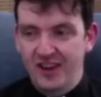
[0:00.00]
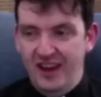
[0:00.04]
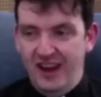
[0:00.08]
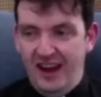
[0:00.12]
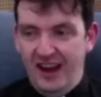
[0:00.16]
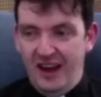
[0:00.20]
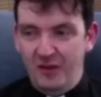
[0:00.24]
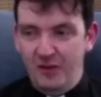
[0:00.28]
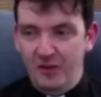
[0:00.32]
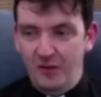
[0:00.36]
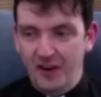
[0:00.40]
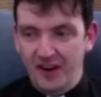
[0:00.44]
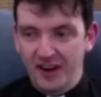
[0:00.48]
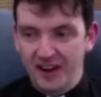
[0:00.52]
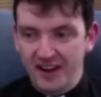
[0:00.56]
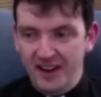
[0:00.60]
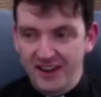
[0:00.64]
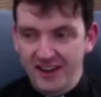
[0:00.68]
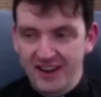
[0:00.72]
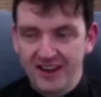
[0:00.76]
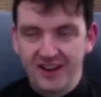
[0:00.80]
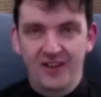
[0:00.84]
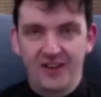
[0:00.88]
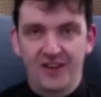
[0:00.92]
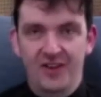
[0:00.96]
at work
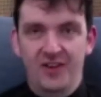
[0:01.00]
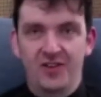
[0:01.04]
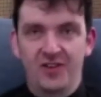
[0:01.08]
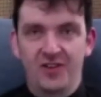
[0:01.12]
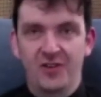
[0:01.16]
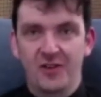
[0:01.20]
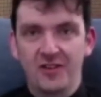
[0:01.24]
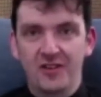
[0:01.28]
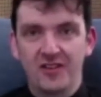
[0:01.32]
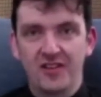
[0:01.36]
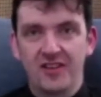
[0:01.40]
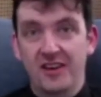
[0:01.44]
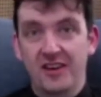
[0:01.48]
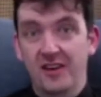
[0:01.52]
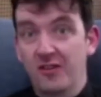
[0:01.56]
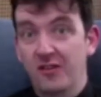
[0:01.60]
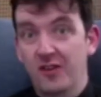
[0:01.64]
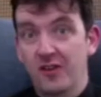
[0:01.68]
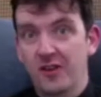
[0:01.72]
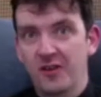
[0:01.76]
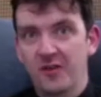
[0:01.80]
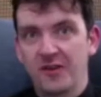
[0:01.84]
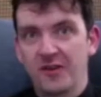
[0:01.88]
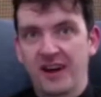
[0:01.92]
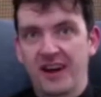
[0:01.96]
in all sorts of
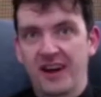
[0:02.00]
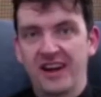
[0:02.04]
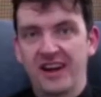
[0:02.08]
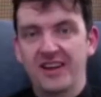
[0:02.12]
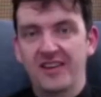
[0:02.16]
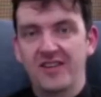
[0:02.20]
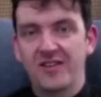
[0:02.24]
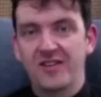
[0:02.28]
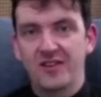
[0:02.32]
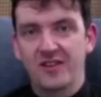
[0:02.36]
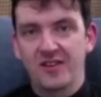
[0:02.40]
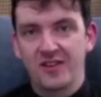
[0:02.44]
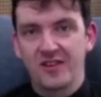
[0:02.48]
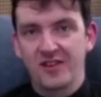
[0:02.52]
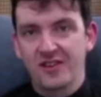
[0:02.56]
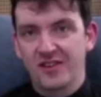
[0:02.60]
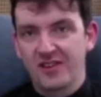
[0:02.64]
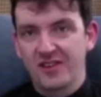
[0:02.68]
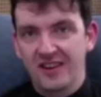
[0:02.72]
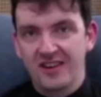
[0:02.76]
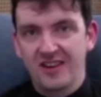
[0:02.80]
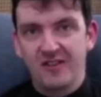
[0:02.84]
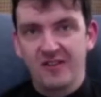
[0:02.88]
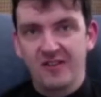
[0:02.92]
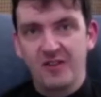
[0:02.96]
different ways, and
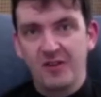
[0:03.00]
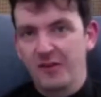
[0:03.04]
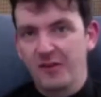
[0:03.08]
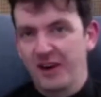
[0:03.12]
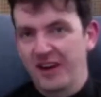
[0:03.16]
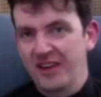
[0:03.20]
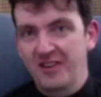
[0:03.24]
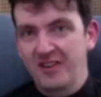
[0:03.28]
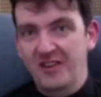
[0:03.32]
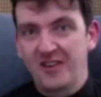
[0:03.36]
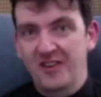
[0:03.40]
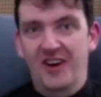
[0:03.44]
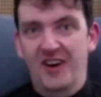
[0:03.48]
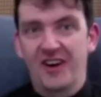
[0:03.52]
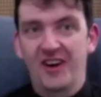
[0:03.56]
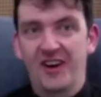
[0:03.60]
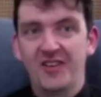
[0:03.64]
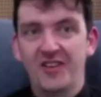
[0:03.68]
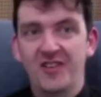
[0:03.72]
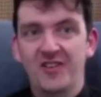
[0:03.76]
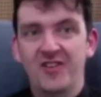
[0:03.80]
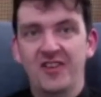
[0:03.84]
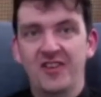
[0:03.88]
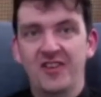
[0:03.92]
in different ways across